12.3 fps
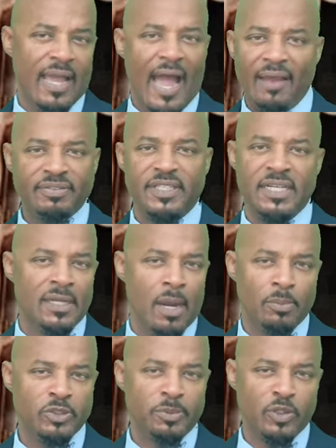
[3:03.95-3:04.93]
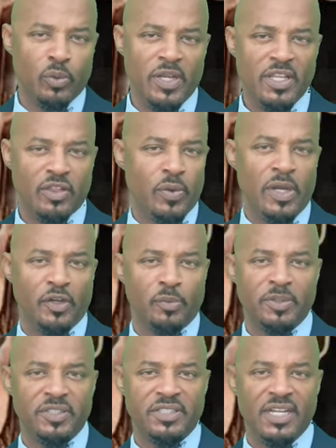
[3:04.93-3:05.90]
I've seen numbers between
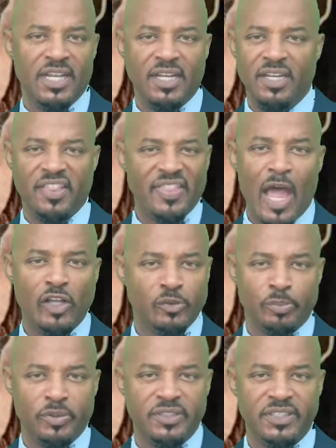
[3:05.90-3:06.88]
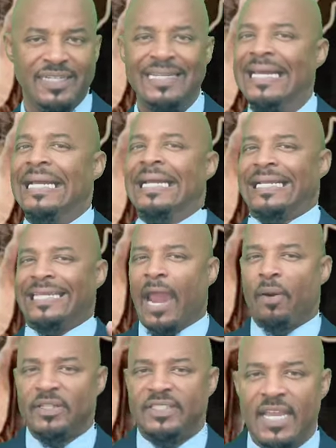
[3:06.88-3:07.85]
300% and 1,000%.
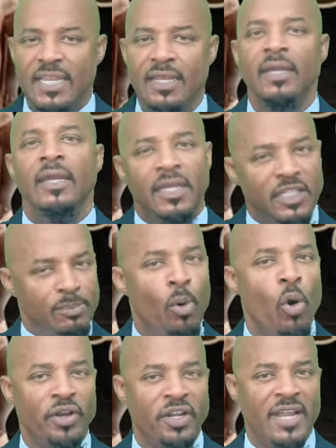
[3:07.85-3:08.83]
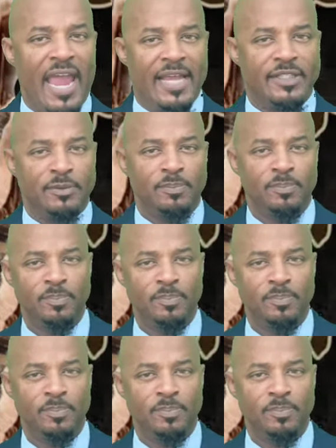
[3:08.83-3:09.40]
Guarantee you, it's more than that.